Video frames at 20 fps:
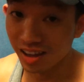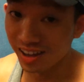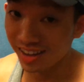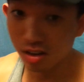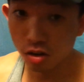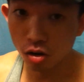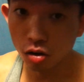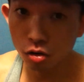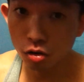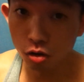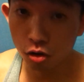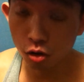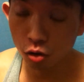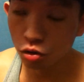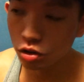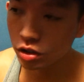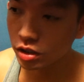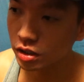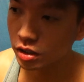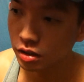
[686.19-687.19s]
in
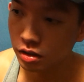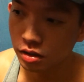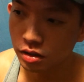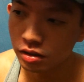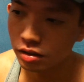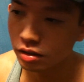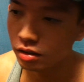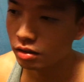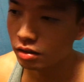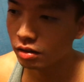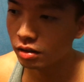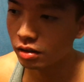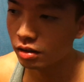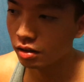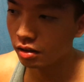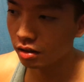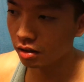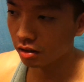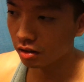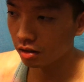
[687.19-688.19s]
conclusion,
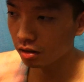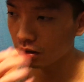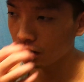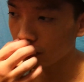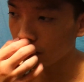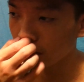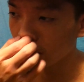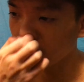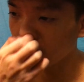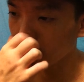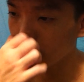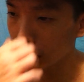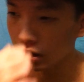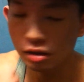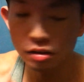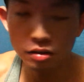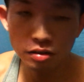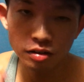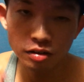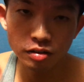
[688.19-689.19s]

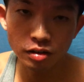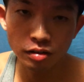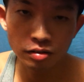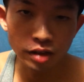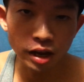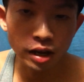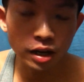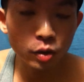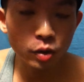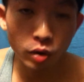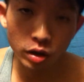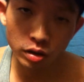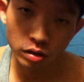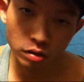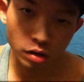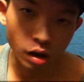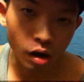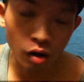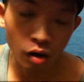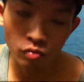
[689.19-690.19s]
this is exactly what
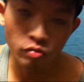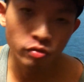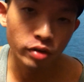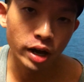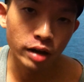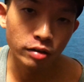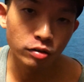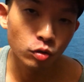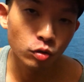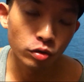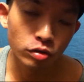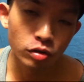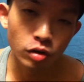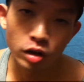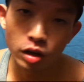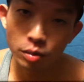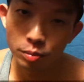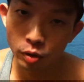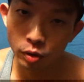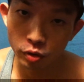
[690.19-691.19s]
Tom Vassell was
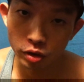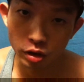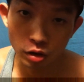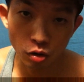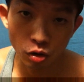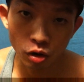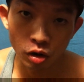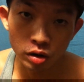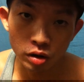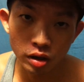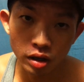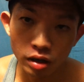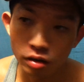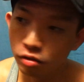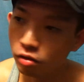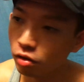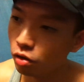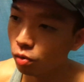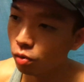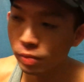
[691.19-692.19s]
talking about with the
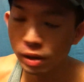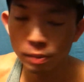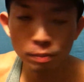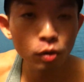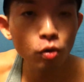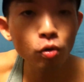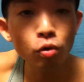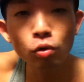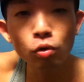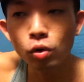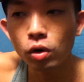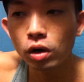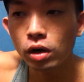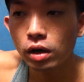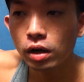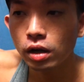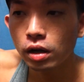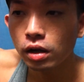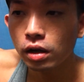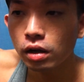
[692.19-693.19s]
Grognards. You know, people who
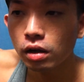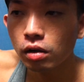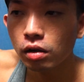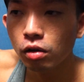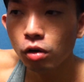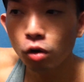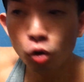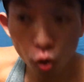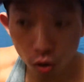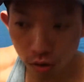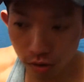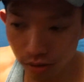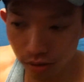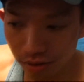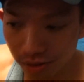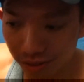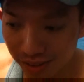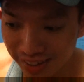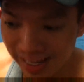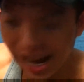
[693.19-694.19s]
look
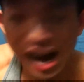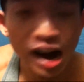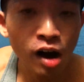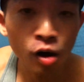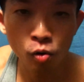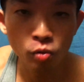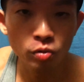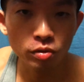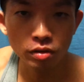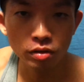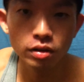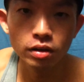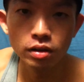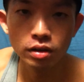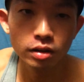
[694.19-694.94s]
down